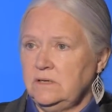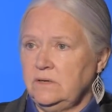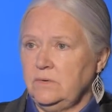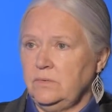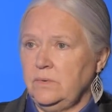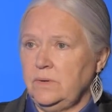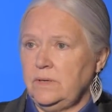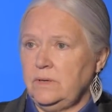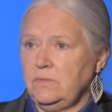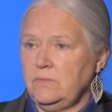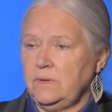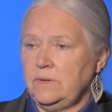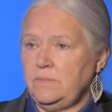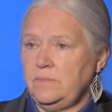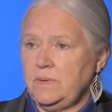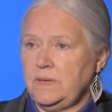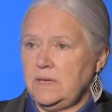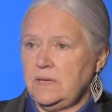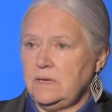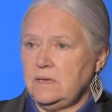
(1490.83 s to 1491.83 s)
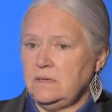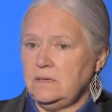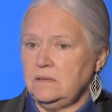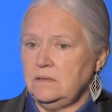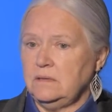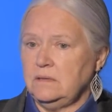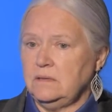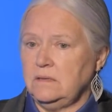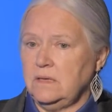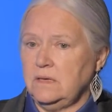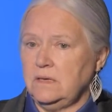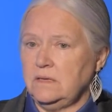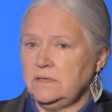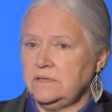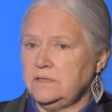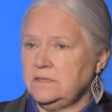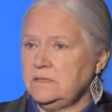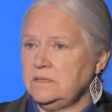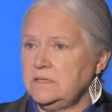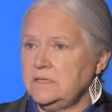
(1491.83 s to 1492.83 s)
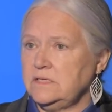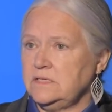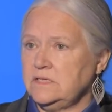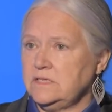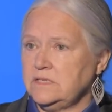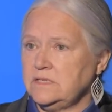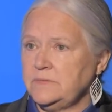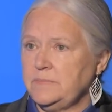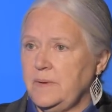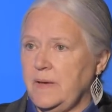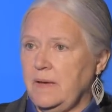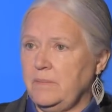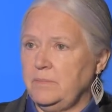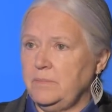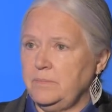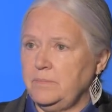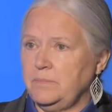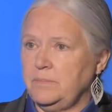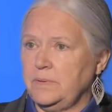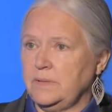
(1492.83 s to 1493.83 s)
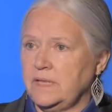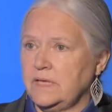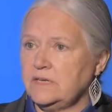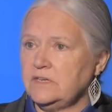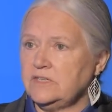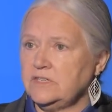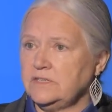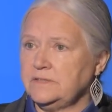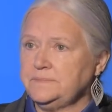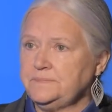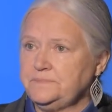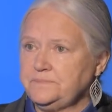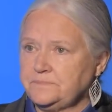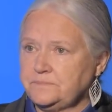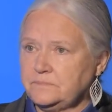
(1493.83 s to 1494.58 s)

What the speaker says: would be the Indigenous population.